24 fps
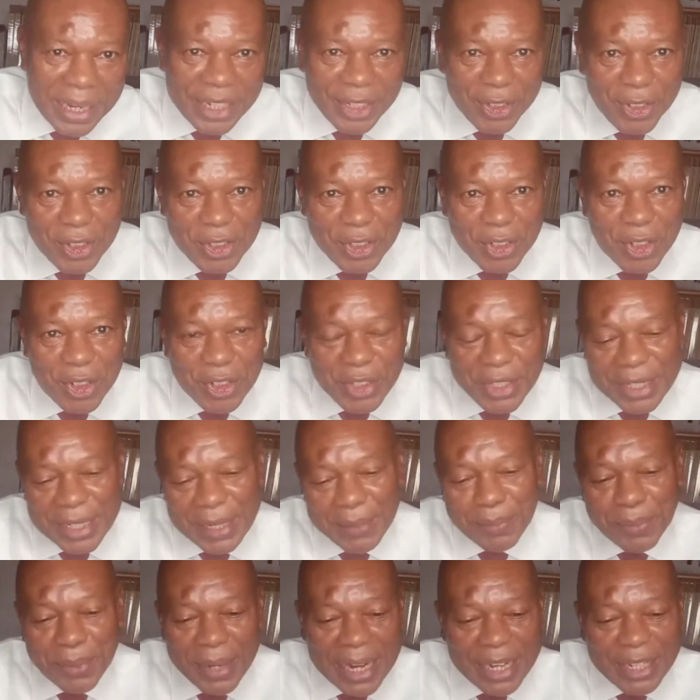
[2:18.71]
He does
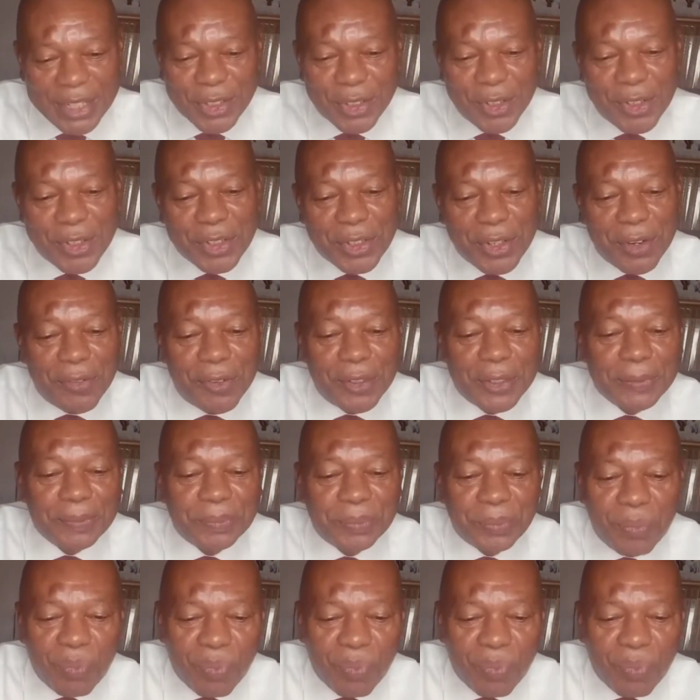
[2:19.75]
gossip and so on and so forth.